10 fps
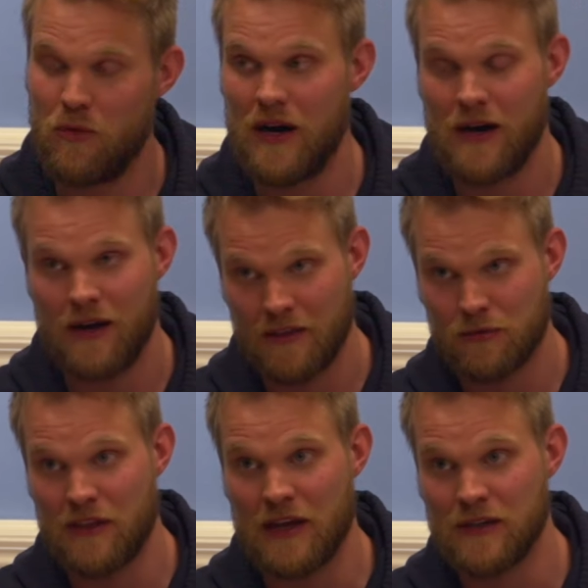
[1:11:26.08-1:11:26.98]
Well,
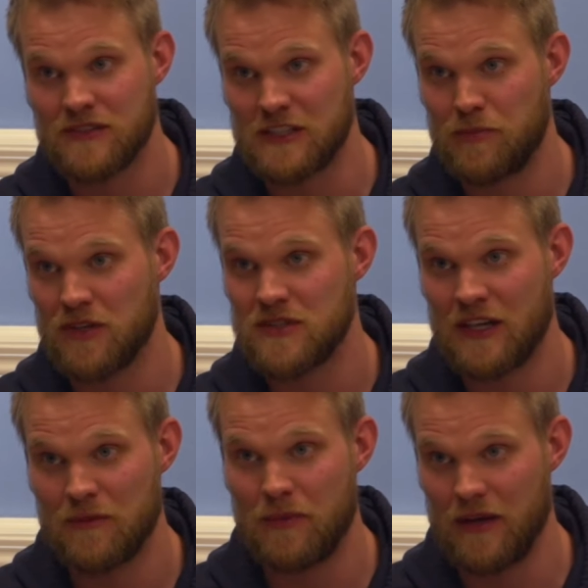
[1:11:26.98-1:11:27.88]
3,000 is pushing
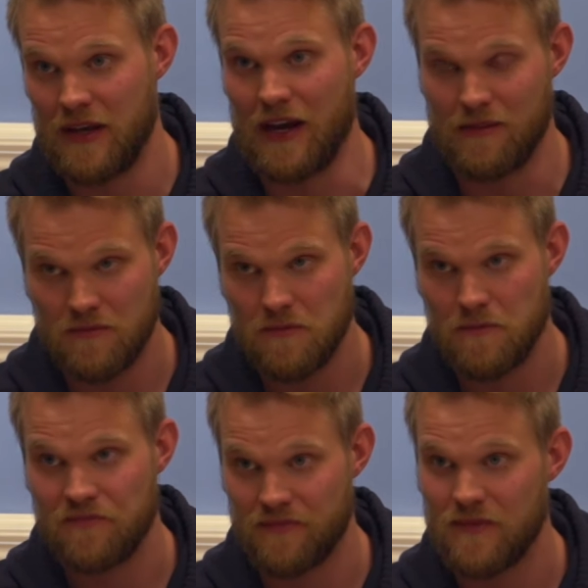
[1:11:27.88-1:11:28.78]
it, but yeah,
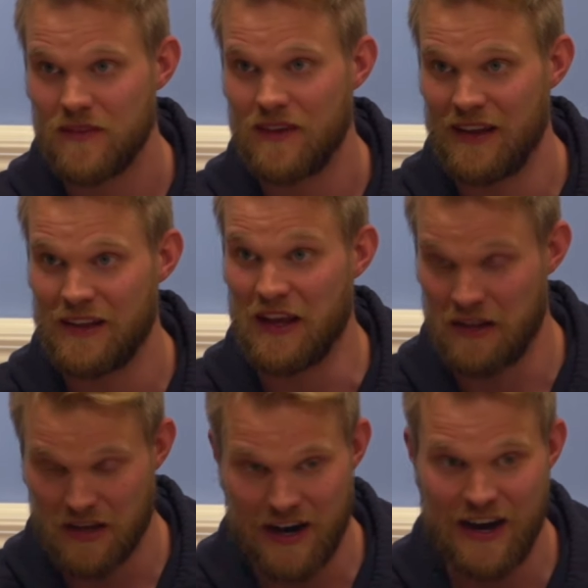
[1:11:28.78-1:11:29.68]

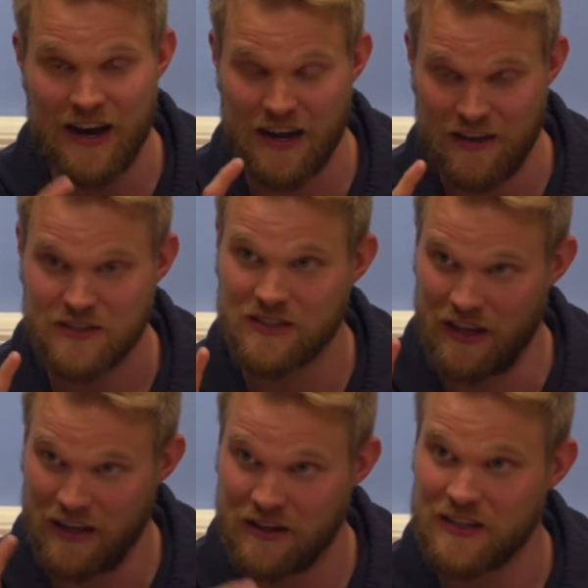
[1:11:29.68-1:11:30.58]
in the high
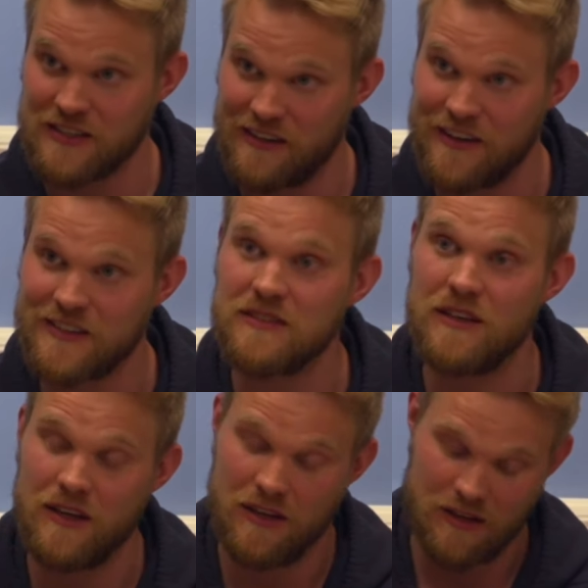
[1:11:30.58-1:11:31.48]
site index areas,
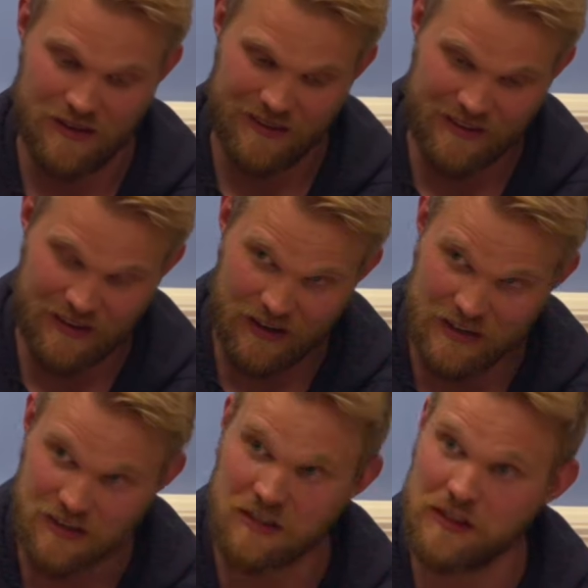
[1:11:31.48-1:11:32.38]

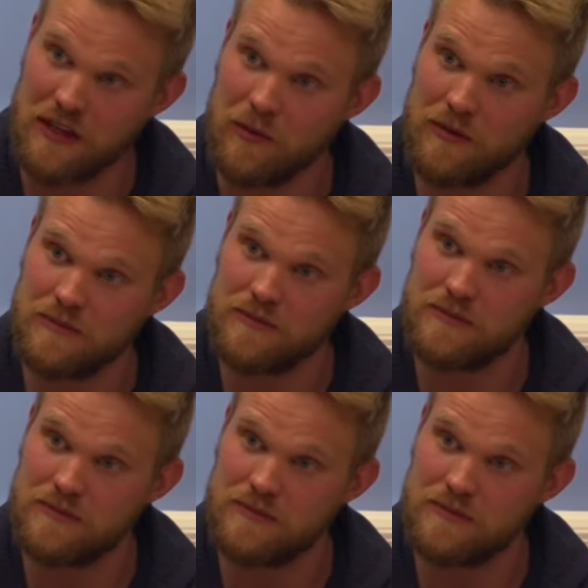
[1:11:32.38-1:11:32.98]
it's on the table.